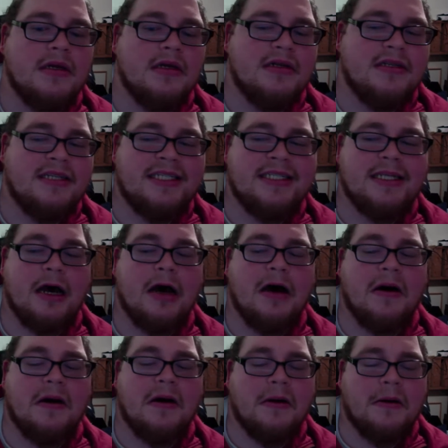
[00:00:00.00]

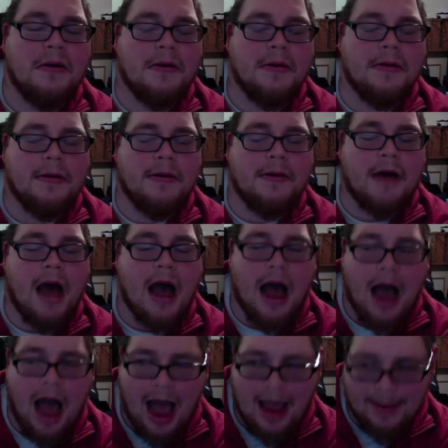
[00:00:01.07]
So
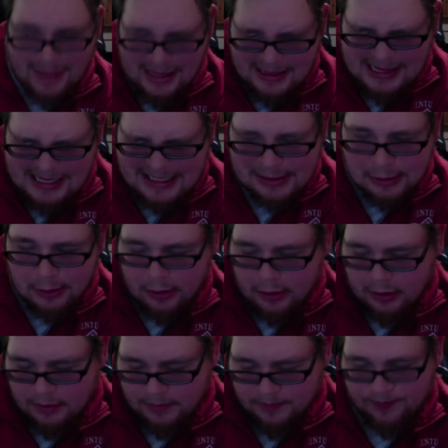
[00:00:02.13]
I met this
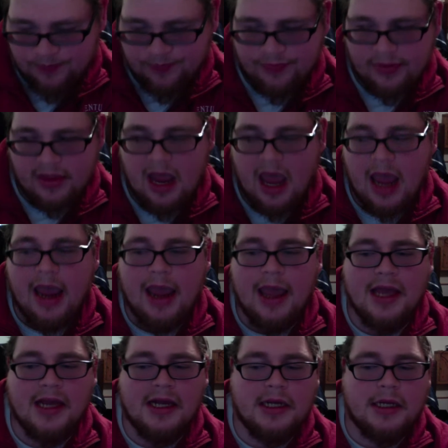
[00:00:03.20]
girl,
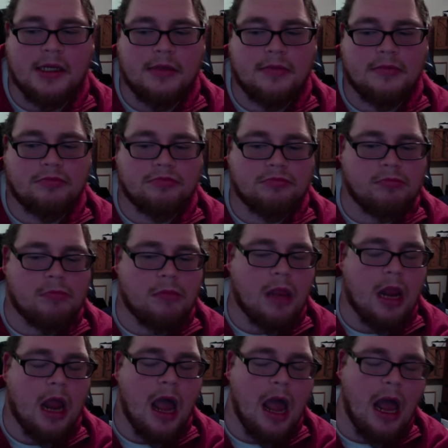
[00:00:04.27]
and
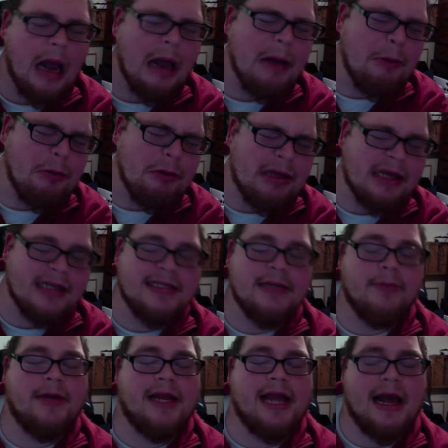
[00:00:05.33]
a couple of things that
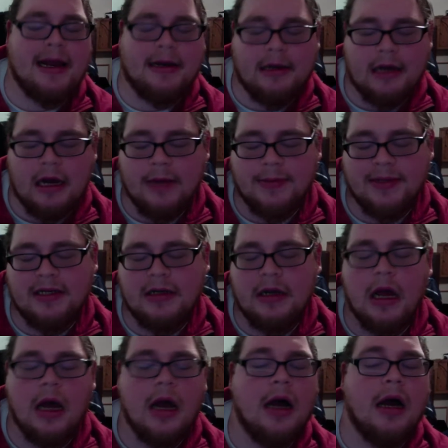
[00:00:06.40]
we had in common.
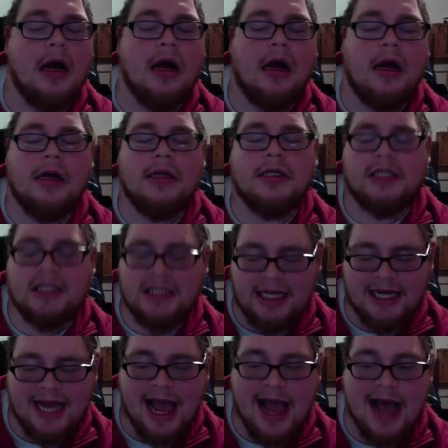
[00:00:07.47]
She
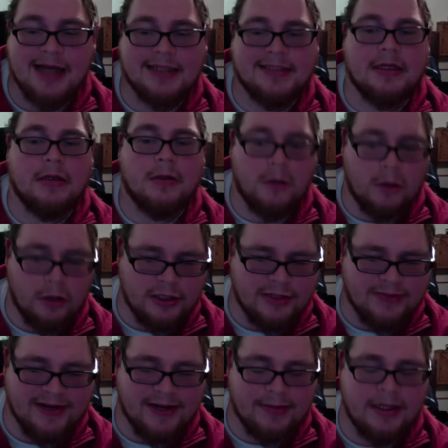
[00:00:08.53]
has a large
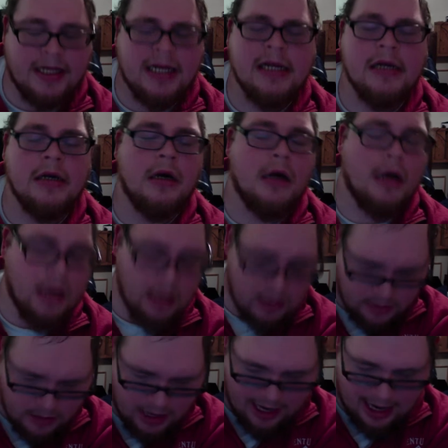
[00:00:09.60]
family,
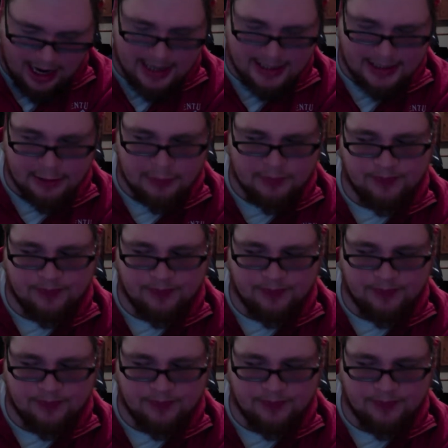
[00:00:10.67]
like I do.